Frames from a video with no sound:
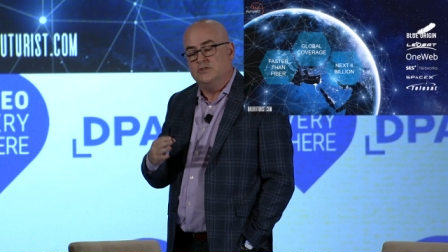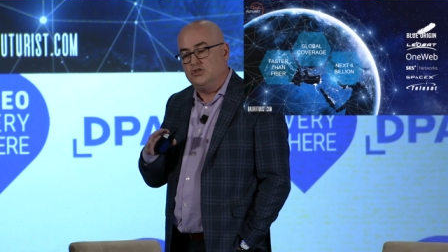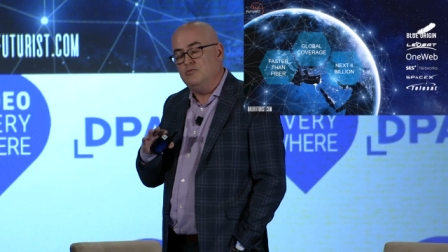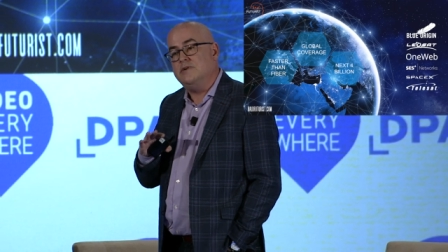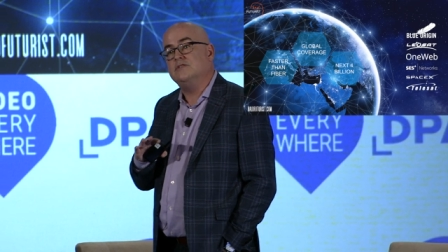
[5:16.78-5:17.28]

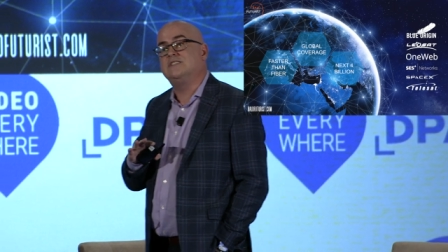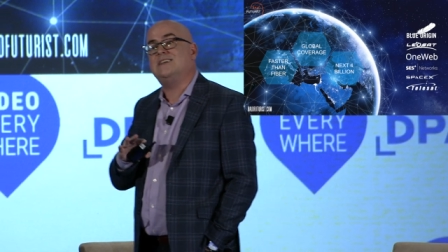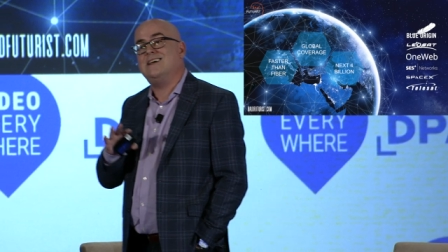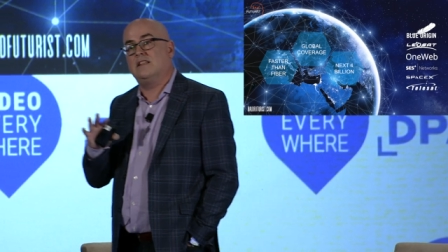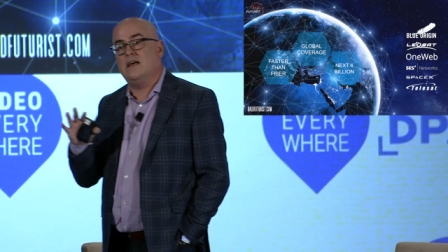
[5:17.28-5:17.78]
to build
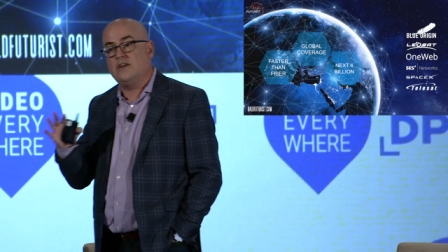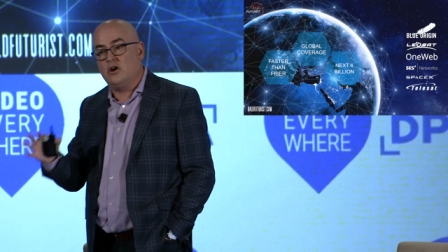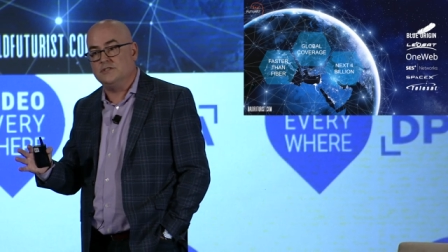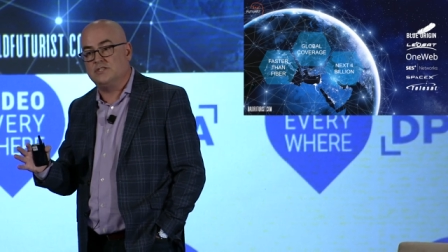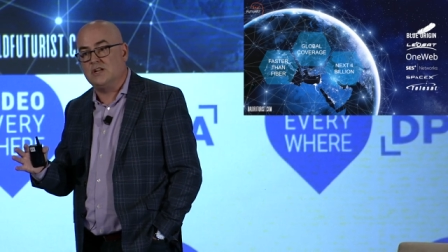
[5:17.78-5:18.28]
satellite
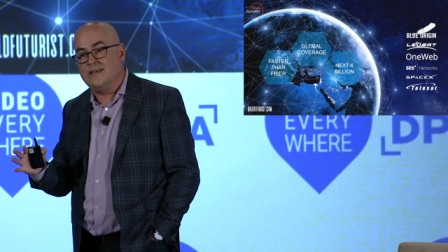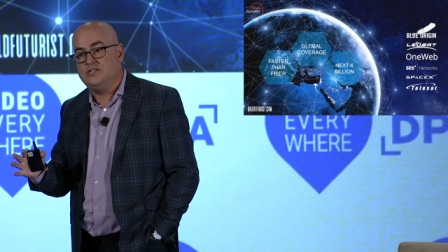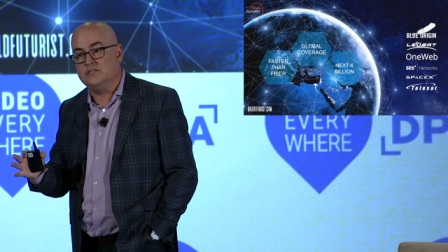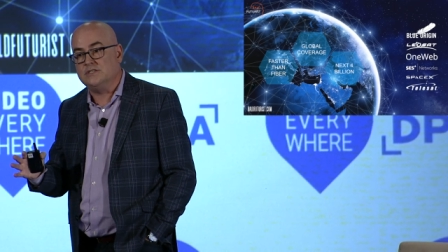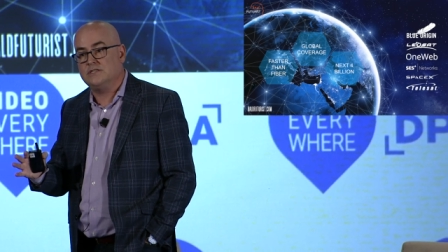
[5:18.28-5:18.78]

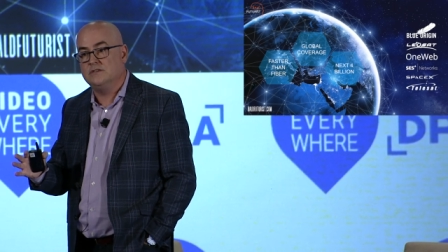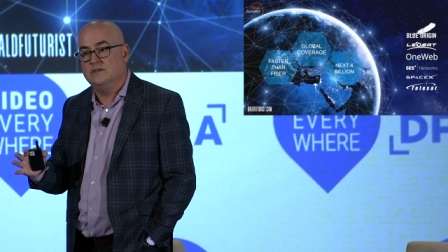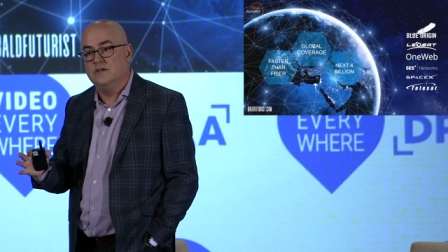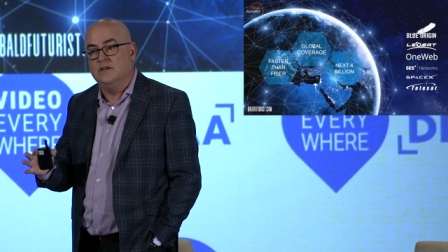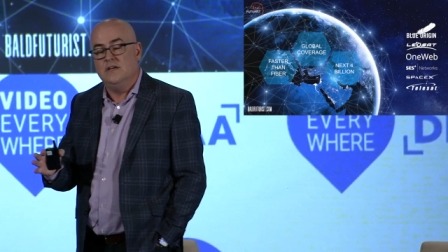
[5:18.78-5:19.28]
constellations.
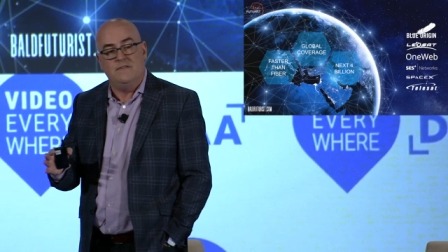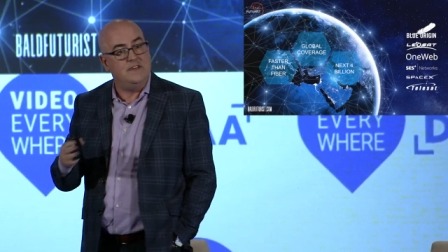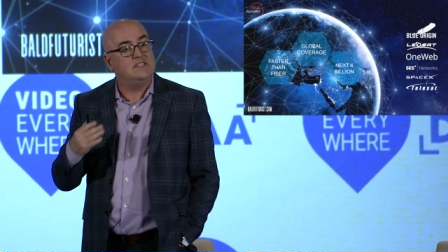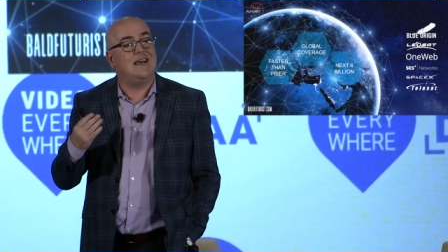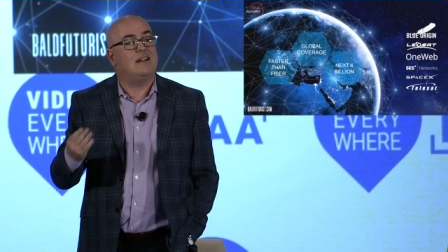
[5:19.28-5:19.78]

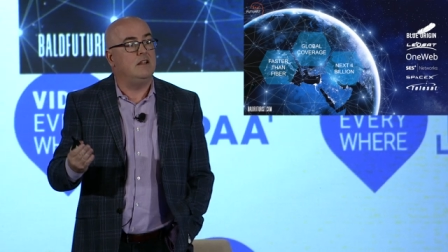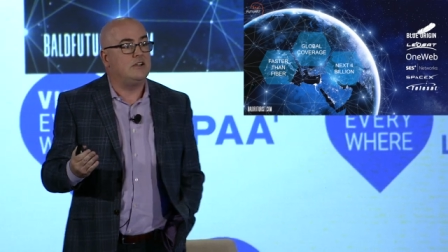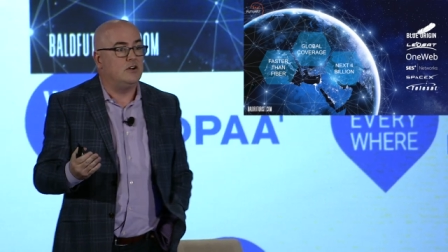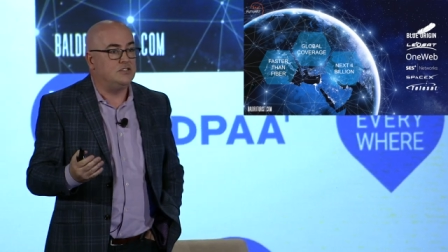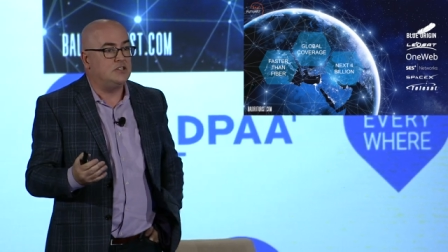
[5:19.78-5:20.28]
These satellite
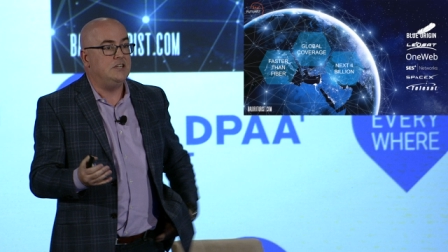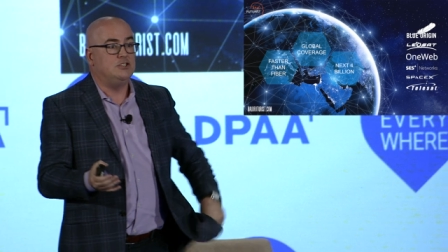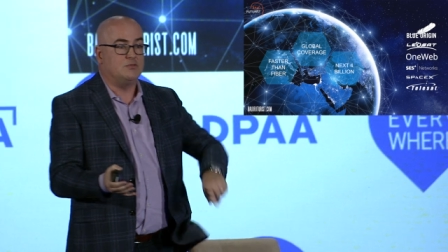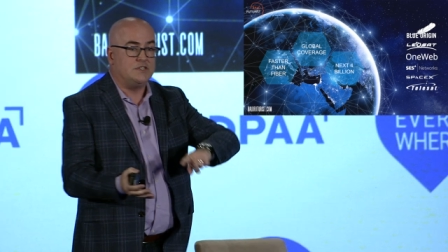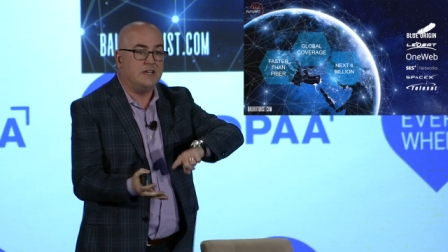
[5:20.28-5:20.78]

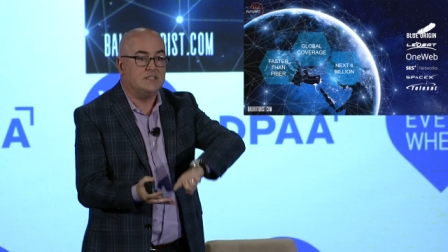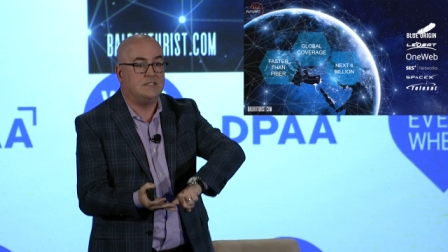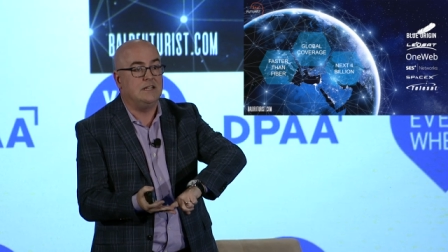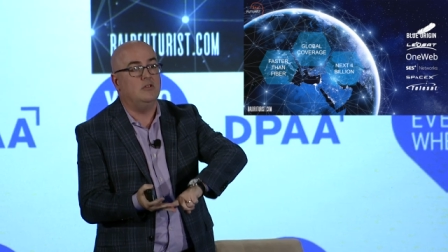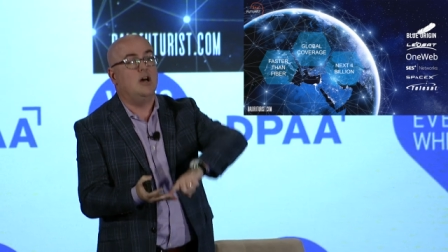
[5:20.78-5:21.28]
constellations will take a
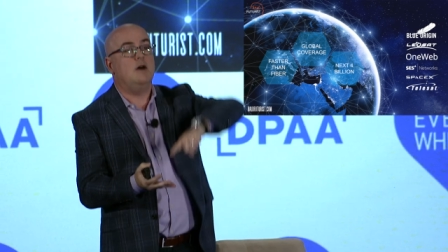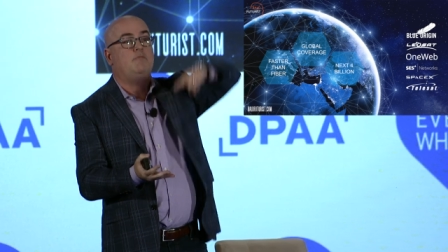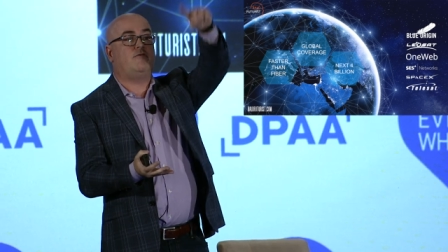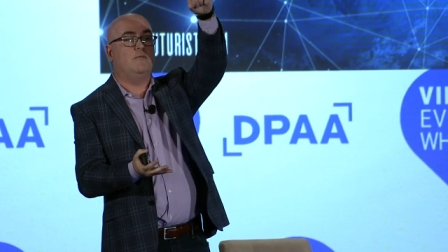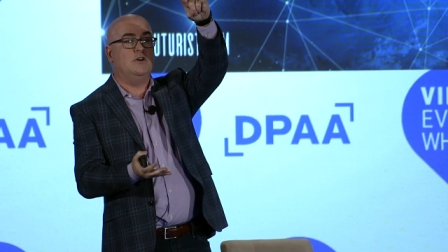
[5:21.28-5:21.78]
signal up
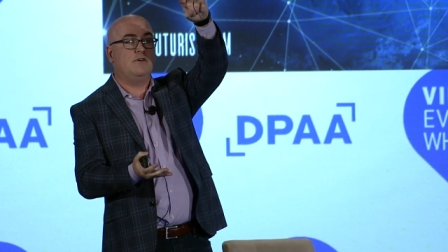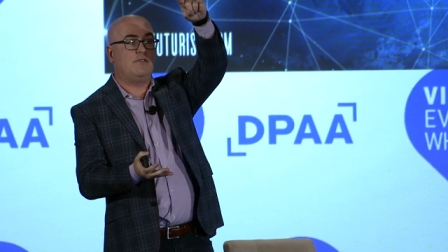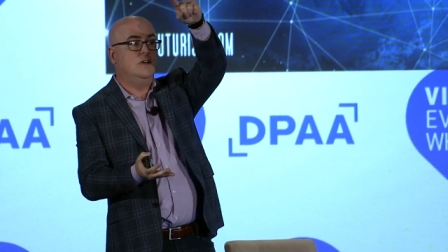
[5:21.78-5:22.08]
from Earth,